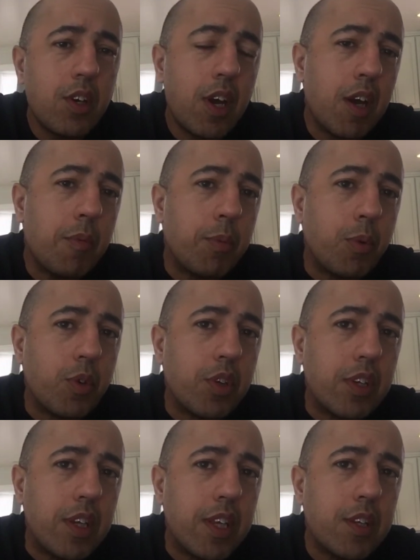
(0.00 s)
how
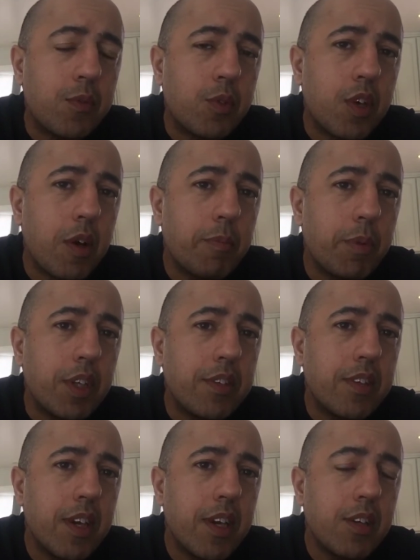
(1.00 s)
important it is for
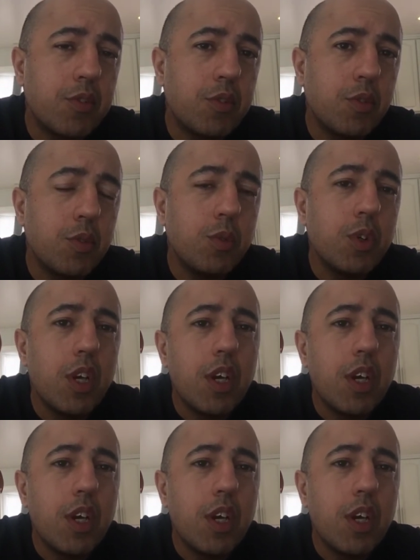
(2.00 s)
companies here to